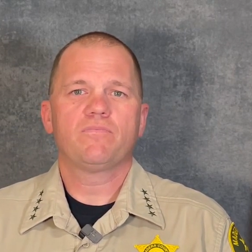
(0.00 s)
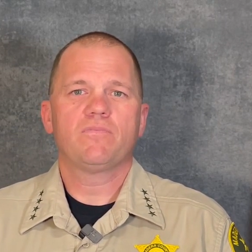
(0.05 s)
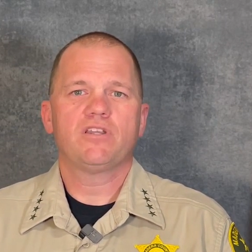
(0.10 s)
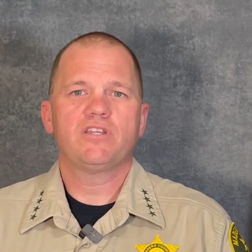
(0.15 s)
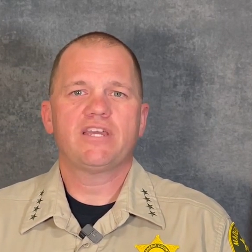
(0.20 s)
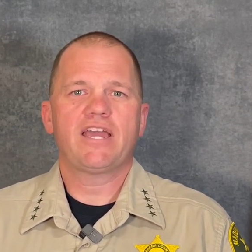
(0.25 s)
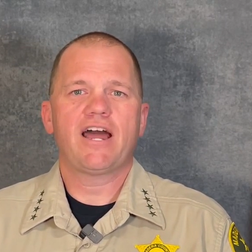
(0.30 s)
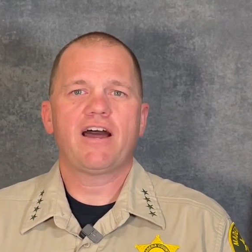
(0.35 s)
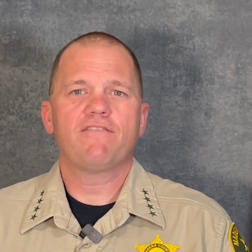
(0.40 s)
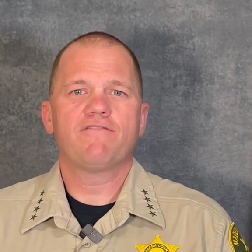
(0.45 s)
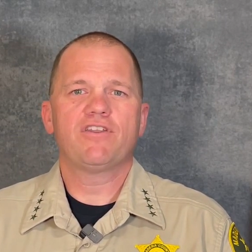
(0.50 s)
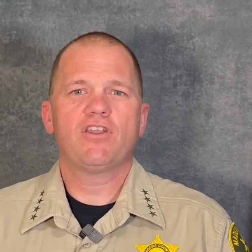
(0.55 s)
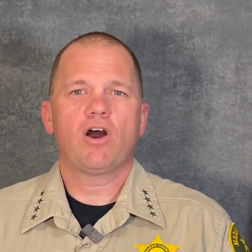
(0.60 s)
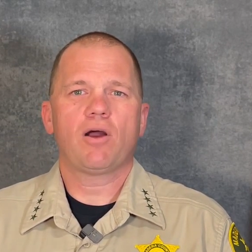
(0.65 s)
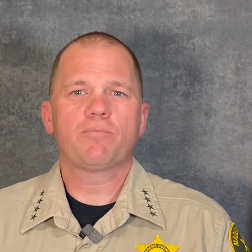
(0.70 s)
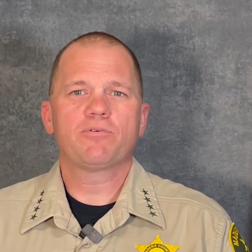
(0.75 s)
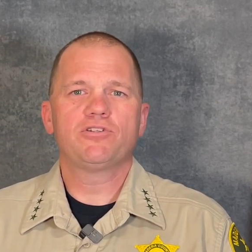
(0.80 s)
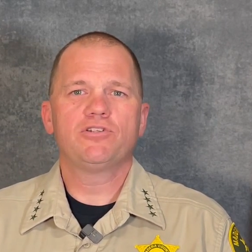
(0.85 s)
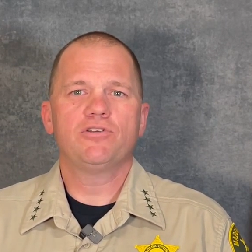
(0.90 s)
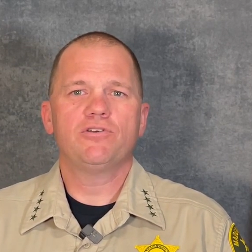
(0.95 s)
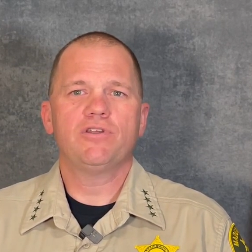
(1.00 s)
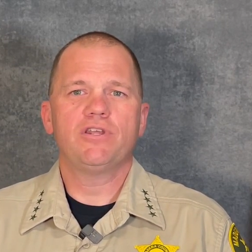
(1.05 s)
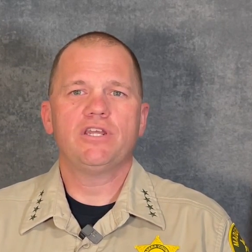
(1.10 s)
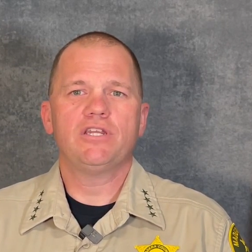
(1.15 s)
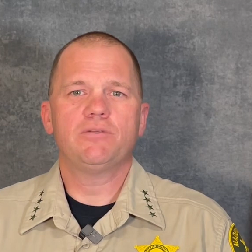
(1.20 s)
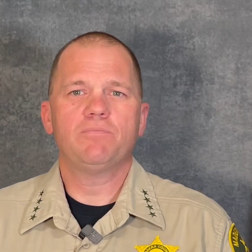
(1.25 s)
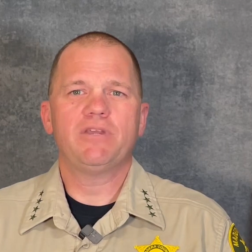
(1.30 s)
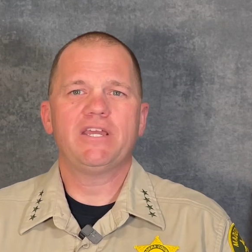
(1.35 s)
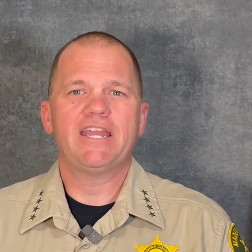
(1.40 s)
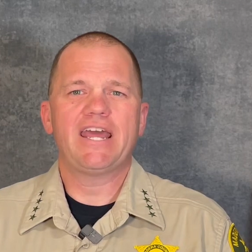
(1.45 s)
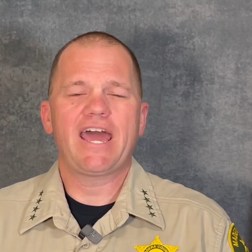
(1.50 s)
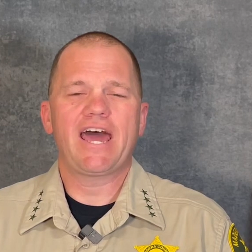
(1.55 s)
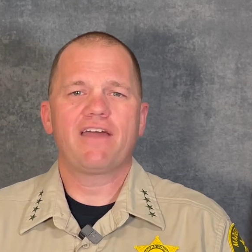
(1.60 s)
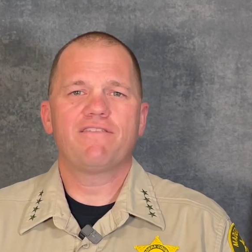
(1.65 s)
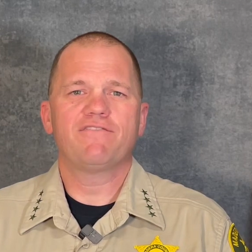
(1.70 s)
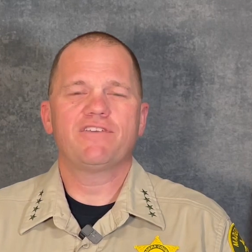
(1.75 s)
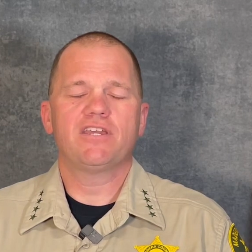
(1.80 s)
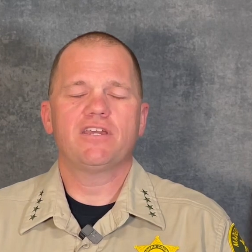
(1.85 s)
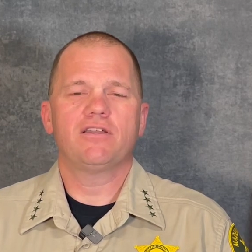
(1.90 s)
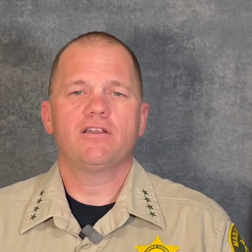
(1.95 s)
to have an opportunity to be an
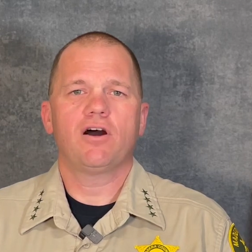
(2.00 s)
advocate